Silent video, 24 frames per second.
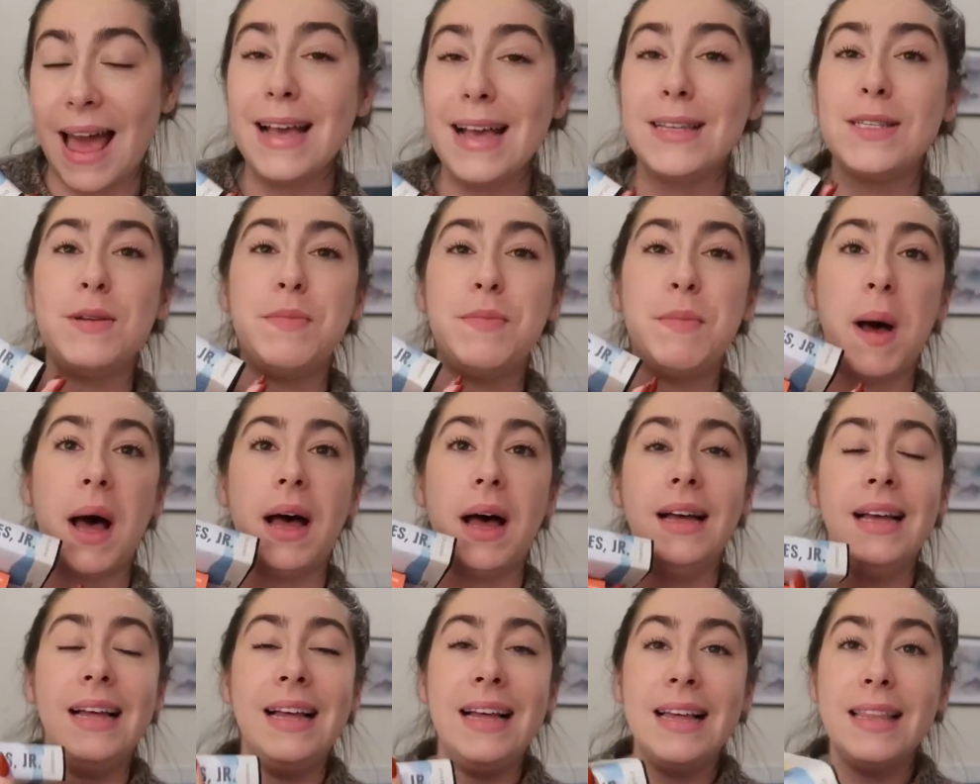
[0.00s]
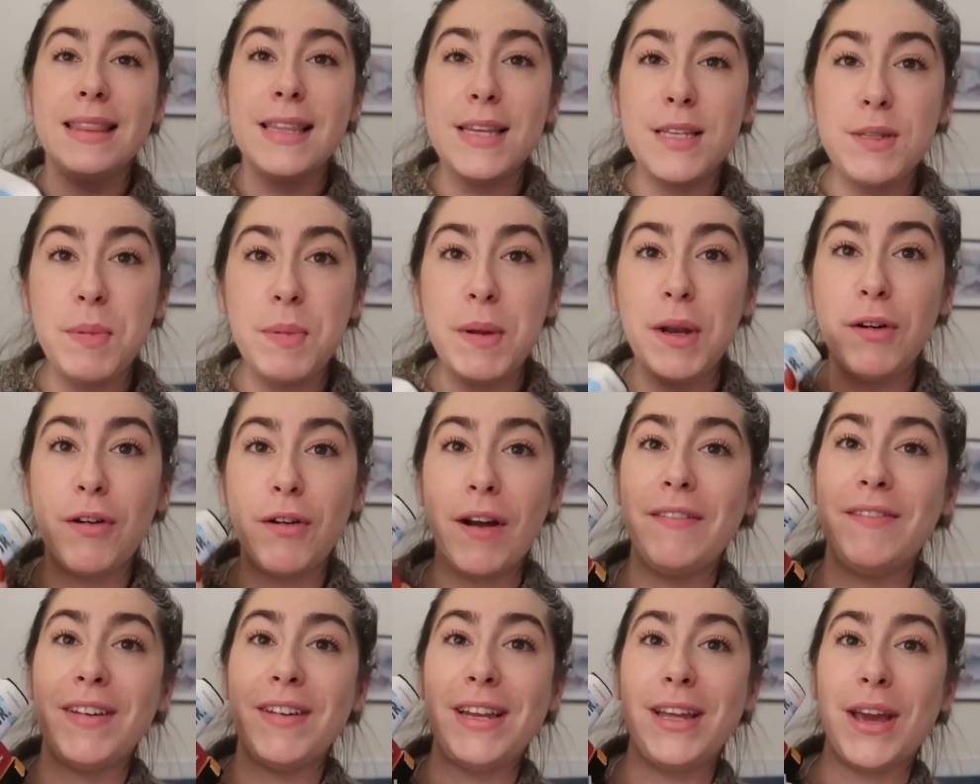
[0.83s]
last. But this has been a
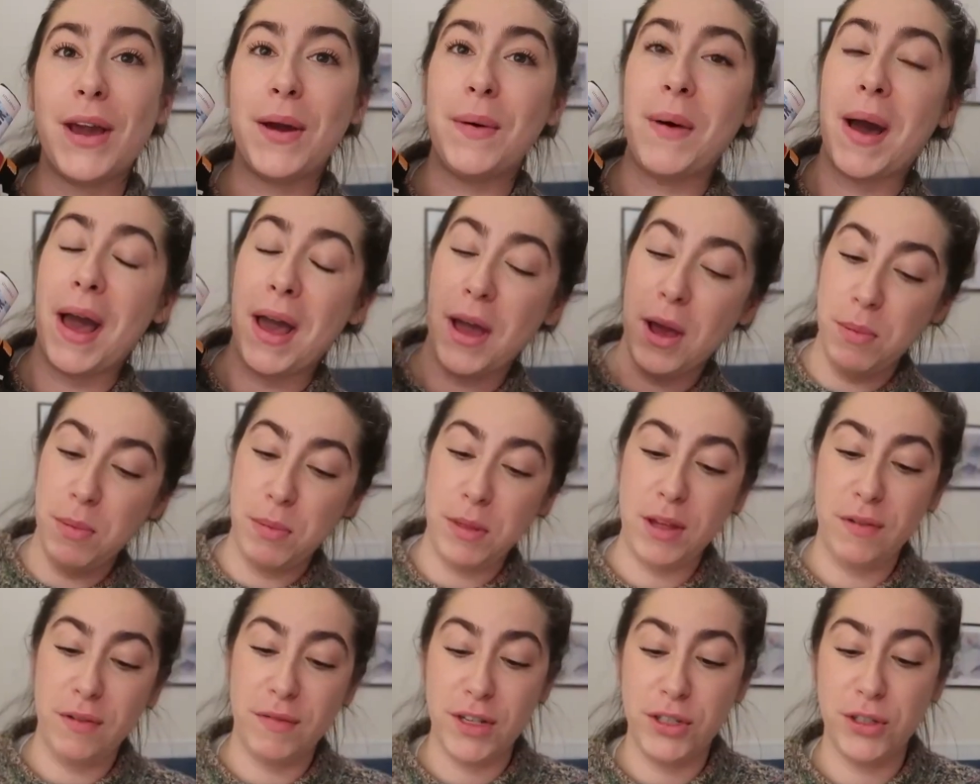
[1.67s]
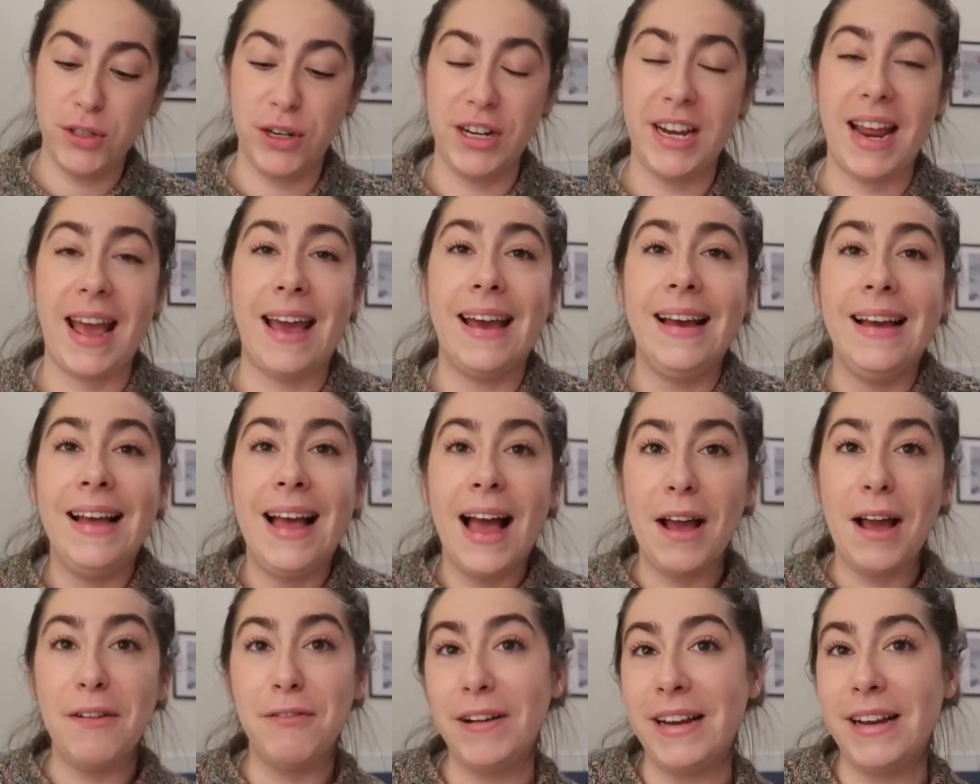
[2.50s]
great video. I hope that you've enjoyed it.
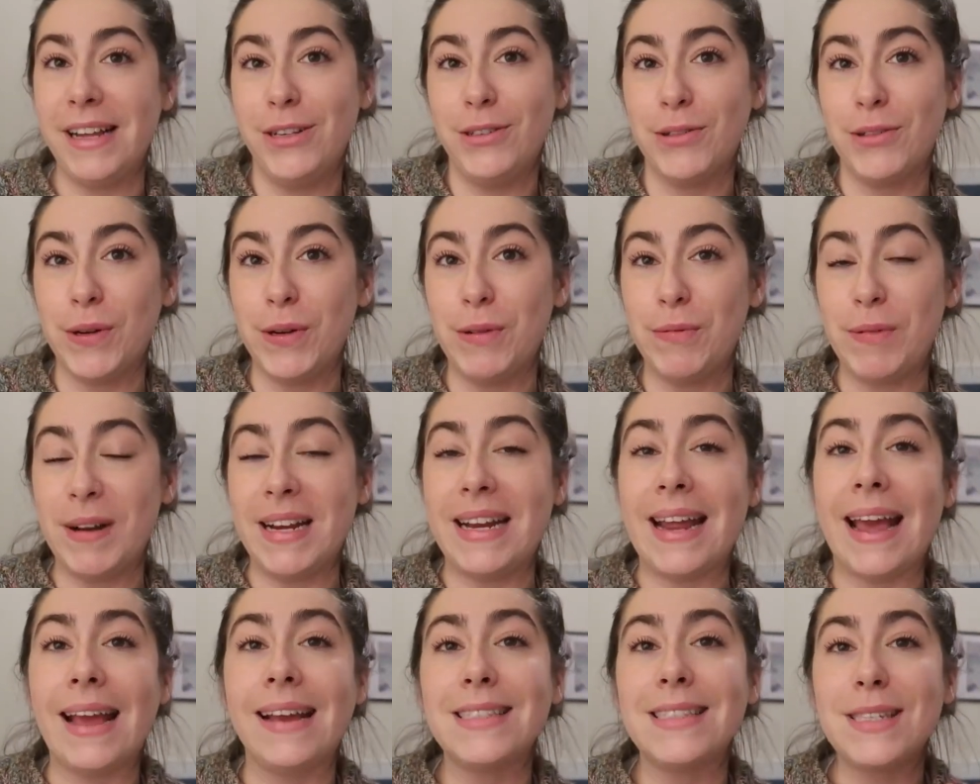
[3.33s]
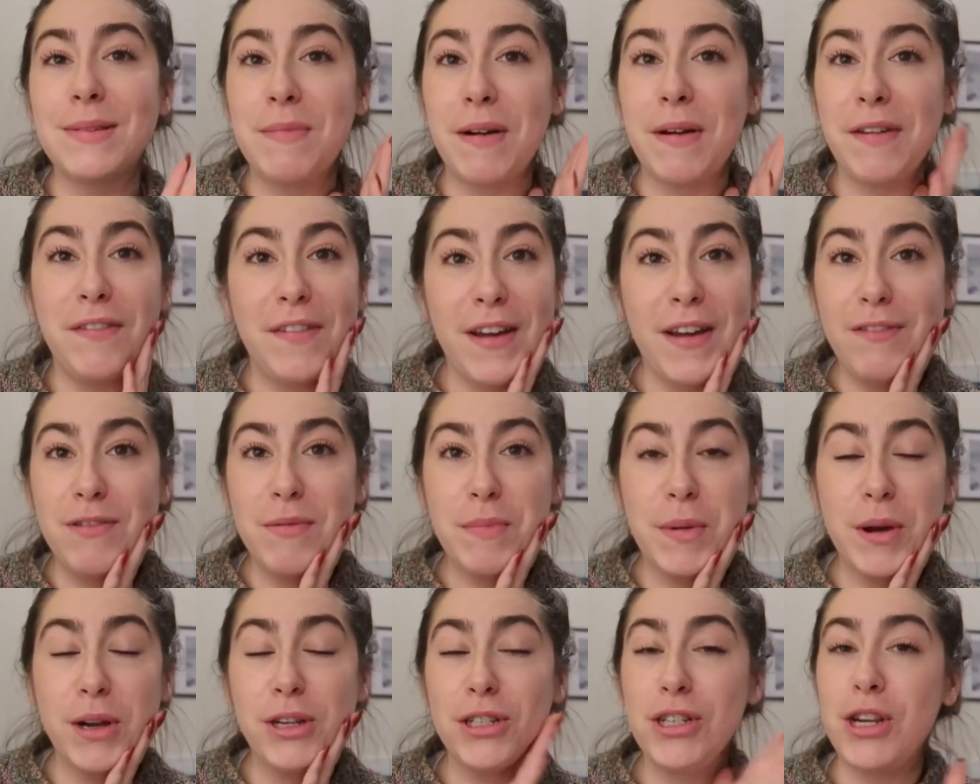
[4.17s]
I've really enjoyed reading some of my
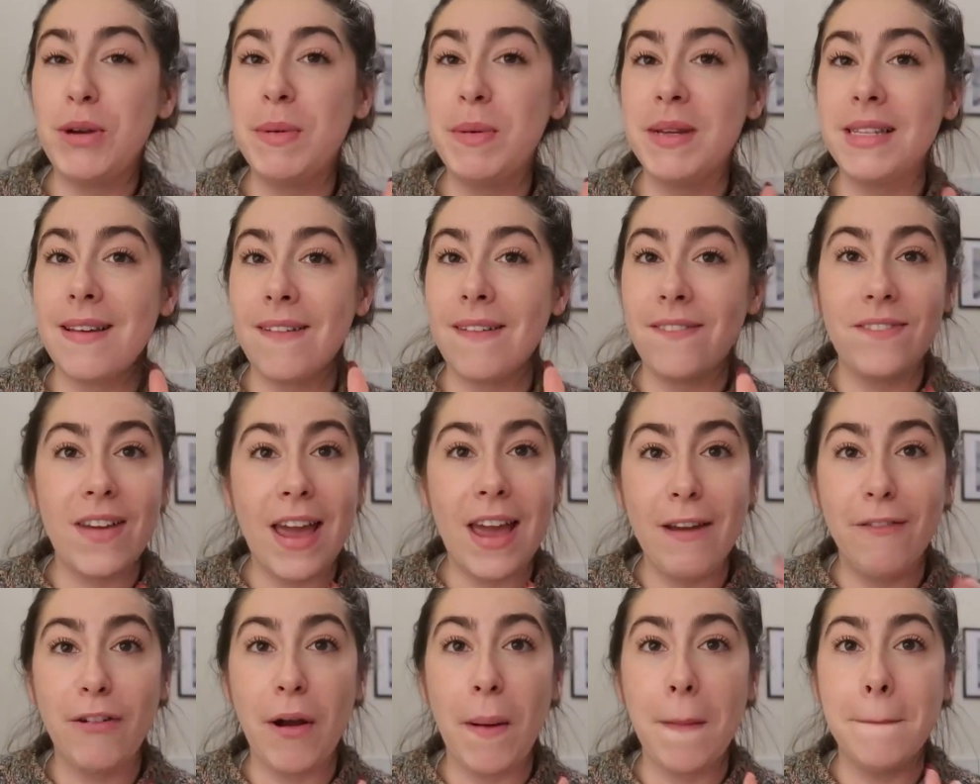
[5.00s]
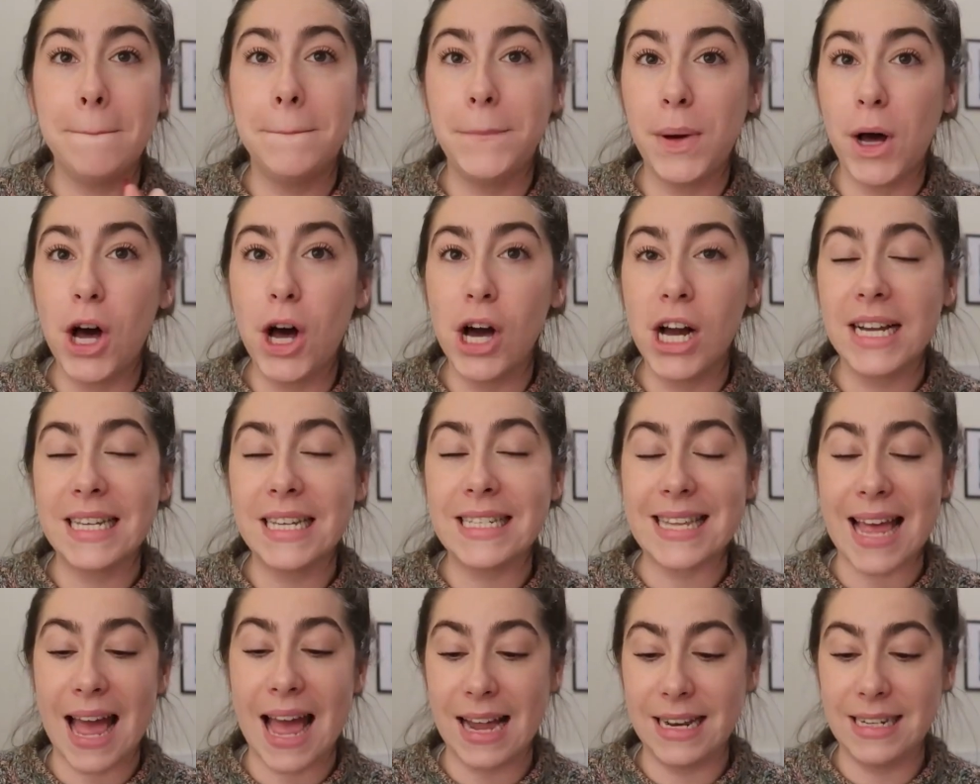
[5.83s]
favourite booktubers' favourite
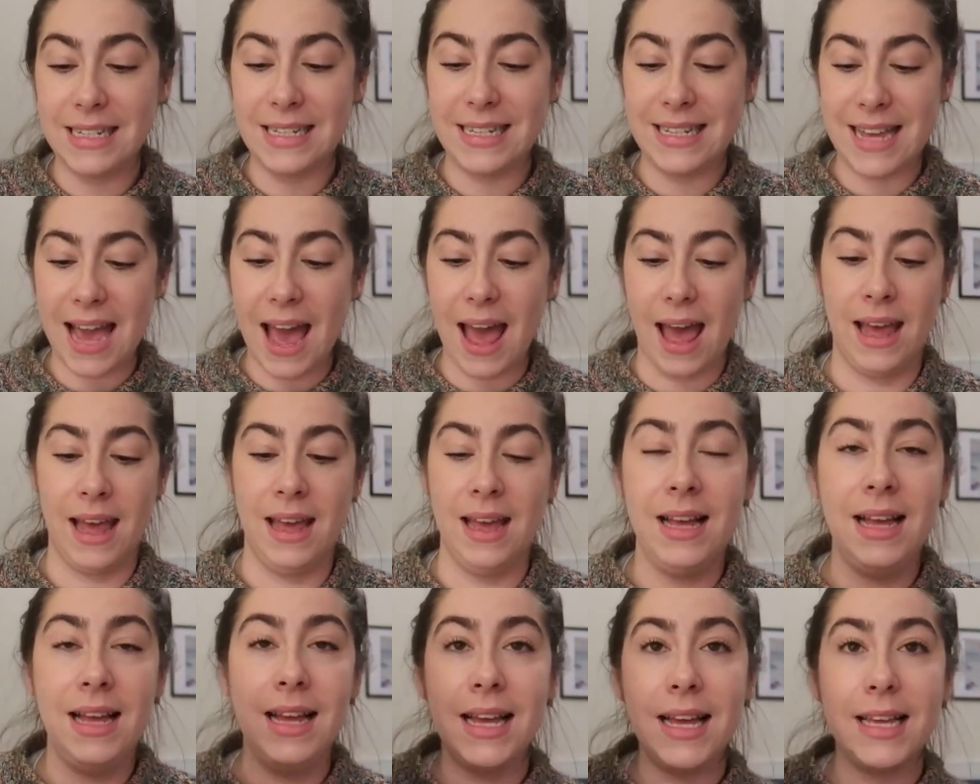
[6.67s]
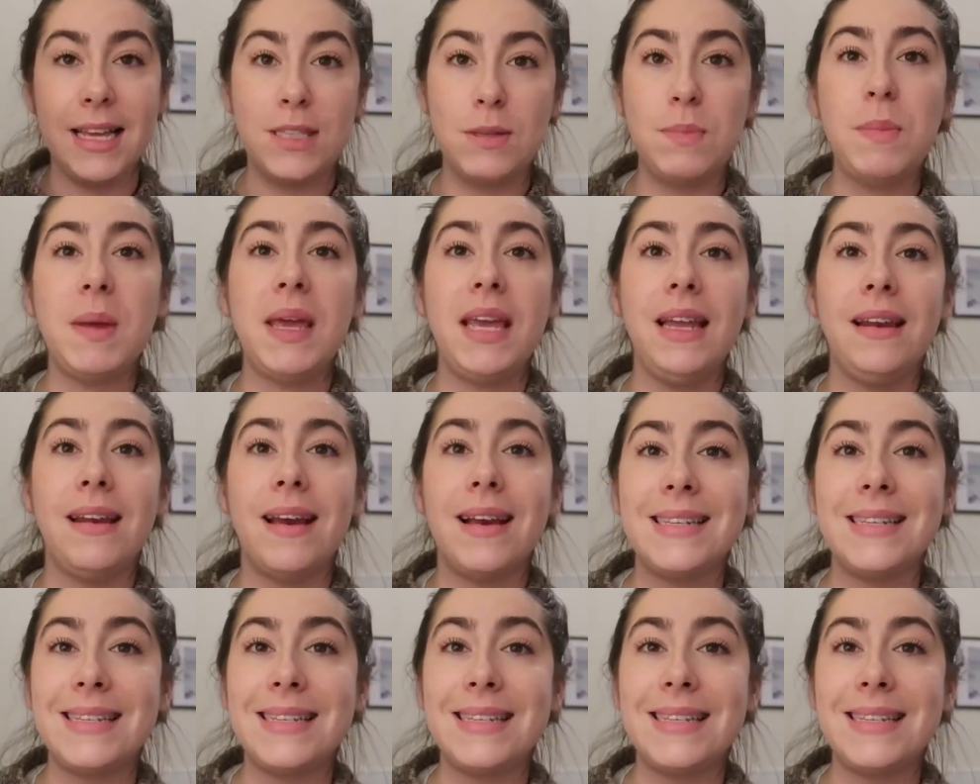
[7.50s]
books, and yeah, it's been